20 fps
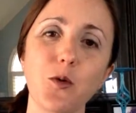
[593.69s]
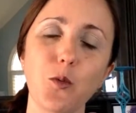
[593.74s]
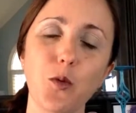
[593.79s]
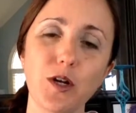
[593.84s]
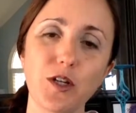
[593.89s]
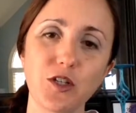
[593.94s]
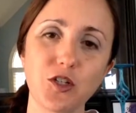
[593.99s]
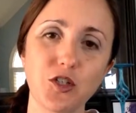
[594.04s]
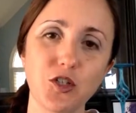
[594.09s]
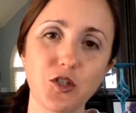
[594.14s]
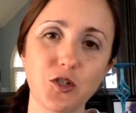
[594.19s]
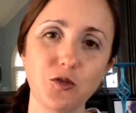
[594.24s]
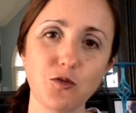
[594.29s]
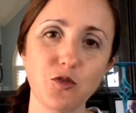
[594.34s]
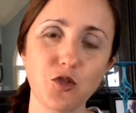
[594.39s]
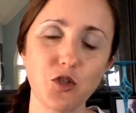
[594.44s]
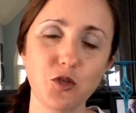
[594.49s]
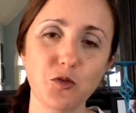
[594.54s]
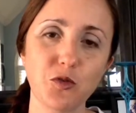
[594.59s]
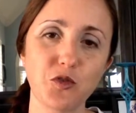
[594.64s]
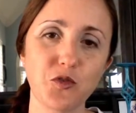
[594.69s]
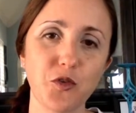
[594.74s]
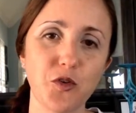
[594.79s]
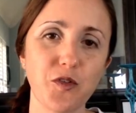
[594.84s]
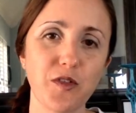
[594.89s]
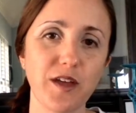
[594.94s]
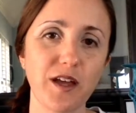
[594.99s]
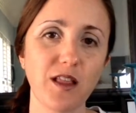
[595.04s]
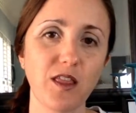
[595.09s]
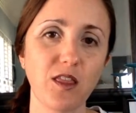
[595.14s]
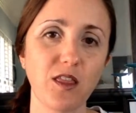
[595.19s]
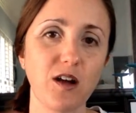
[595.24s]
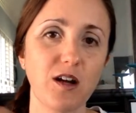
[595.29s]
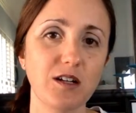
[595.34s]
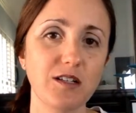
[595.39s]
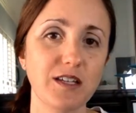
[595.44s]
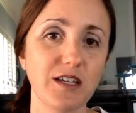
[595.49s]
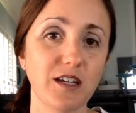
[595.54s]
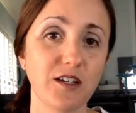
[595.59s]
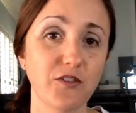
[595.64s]
what you choose for that
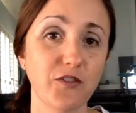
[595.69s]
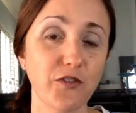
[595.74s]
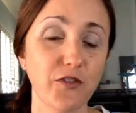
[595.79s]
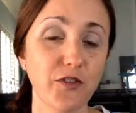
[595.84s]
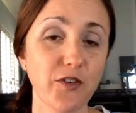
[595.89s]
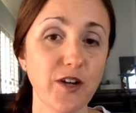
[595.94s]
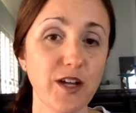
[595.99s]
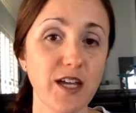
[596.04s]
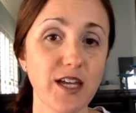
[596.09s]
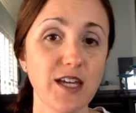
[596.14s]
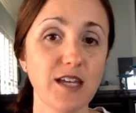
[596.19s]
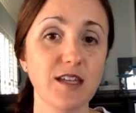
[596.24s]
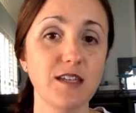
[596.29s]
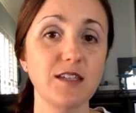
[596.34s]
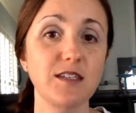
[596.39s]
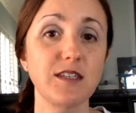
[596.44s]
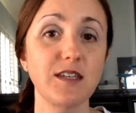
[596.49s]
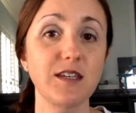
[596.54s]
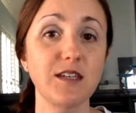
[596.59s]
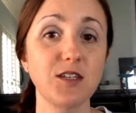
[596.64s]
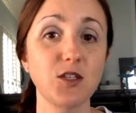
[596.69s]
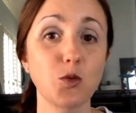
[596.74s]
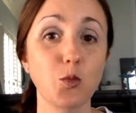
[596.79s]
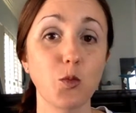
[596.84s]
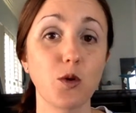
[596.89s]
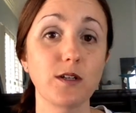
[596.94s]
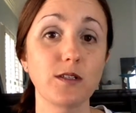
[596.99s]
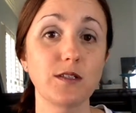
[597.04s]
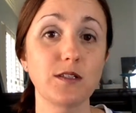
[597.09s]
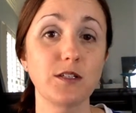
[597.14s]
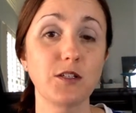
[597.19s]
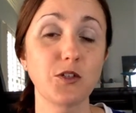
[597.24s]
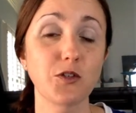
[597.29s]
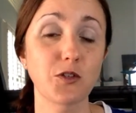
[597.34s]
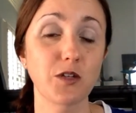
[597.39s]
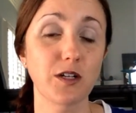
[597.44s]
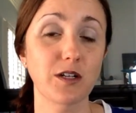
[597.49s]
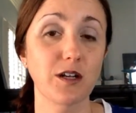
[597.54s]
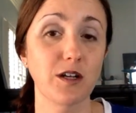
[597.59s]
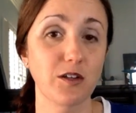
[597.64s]
long-tailed phrase is what
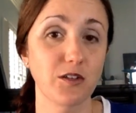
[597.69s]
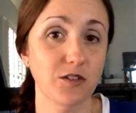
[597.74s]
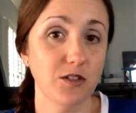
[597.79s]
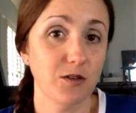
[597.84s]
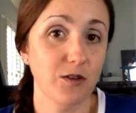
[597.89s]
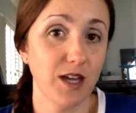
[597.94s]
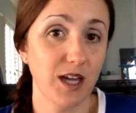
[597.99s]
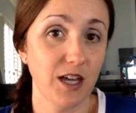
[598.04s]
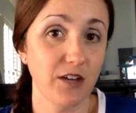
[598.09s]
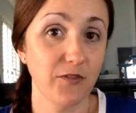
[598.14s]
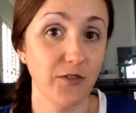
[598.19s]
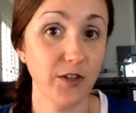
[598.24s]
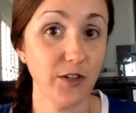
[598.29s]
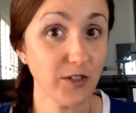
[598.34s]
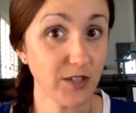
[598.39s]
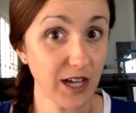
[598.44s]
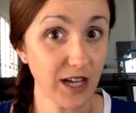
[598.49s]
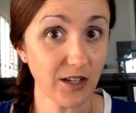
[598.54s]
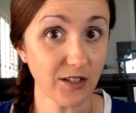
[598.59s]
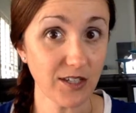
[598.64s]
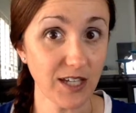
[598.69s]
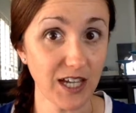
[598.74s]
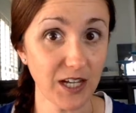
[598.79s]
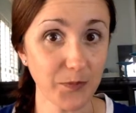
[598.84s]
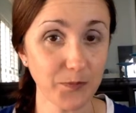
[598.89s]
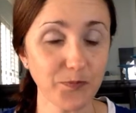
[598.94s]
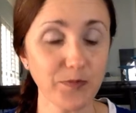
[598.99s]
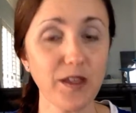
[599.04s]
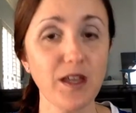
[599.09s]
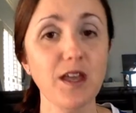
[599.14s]
you're going to also have for your title tag.